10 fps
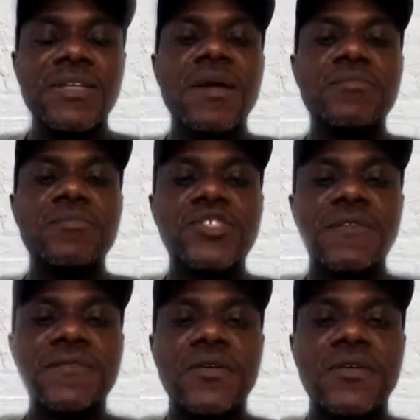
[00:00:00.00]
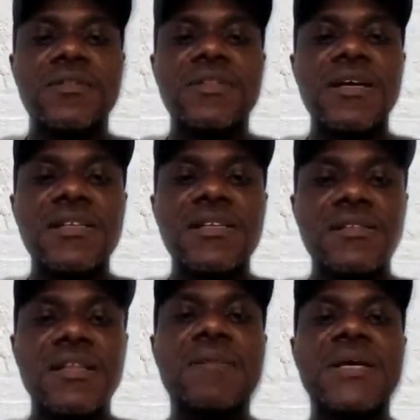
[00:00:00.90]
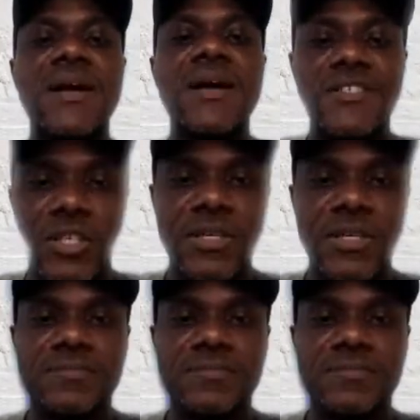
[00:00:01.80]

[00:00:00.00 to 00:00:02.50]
and pushing forth their Islamic agenda.